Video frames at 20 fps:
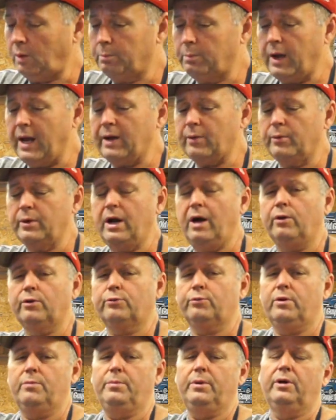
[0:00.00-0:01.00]
back when I
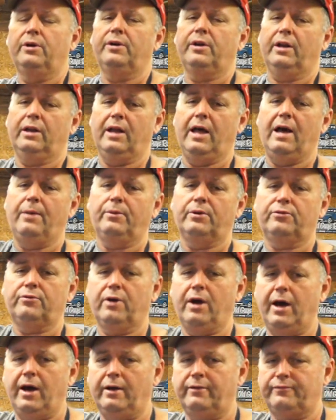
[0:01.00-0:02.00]
was rebuilding the llama
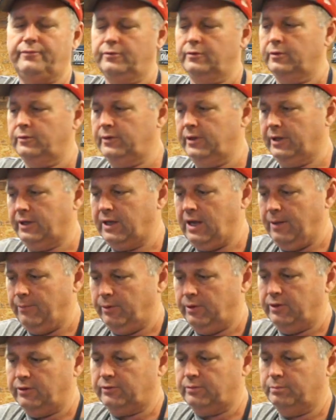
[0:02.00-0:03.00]
drive that came
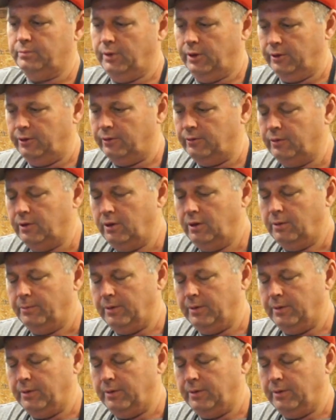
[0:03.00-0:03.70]
with this motor,